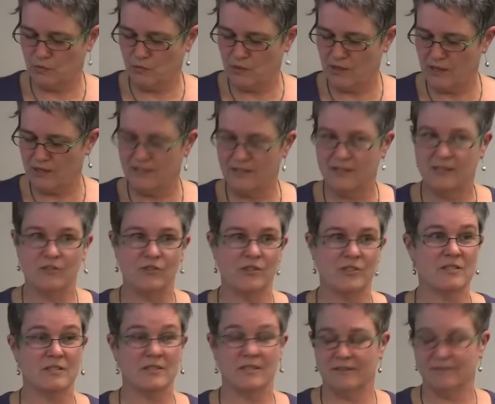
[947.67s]
quite an
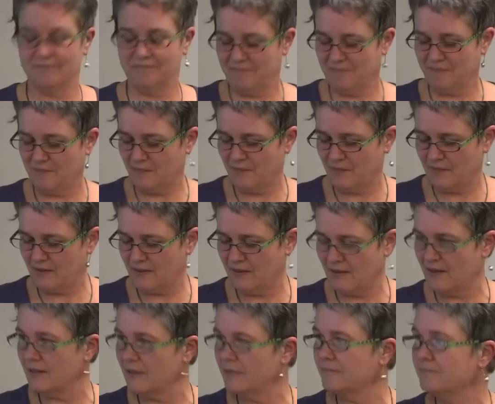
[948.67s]
interesting
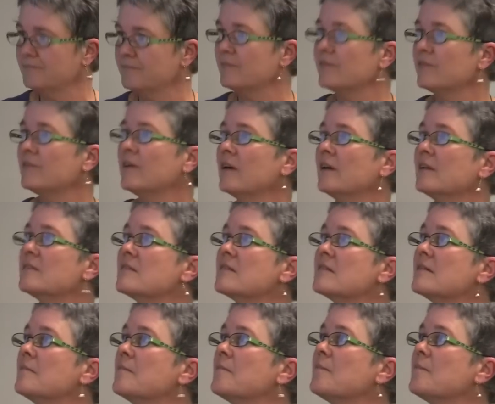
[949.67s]
thing for us.